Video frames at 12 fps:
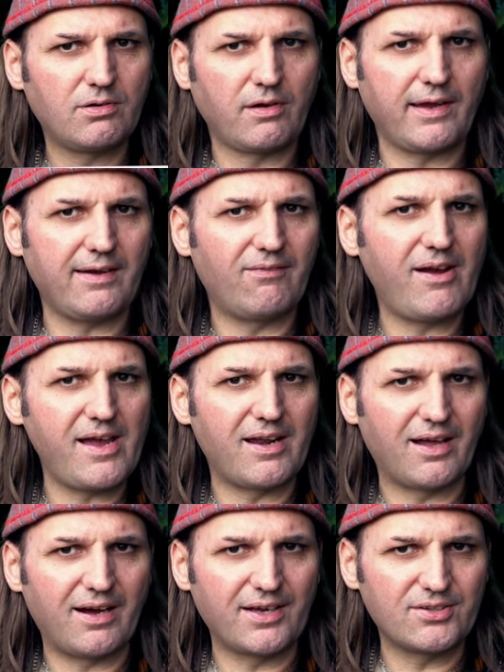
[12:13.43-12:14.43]
he
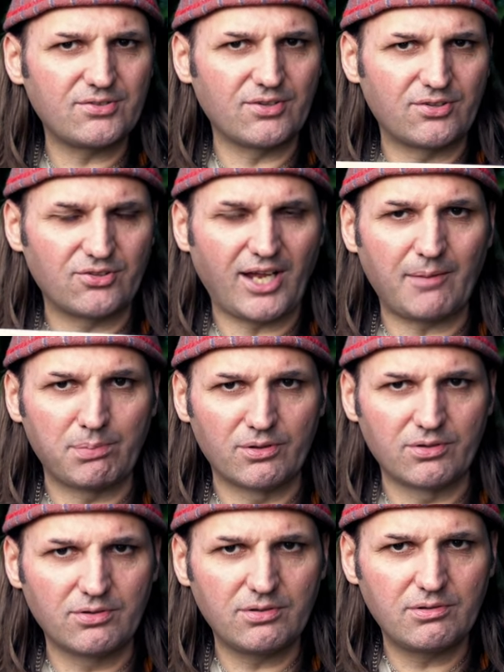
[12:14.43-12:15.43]
realised this had
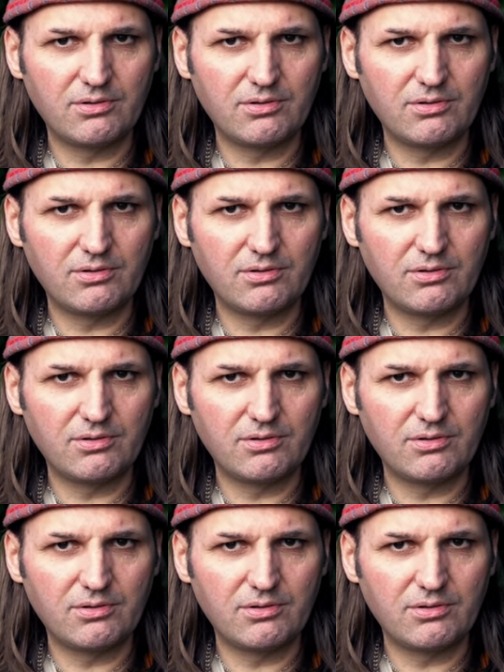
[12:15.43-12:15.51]
happened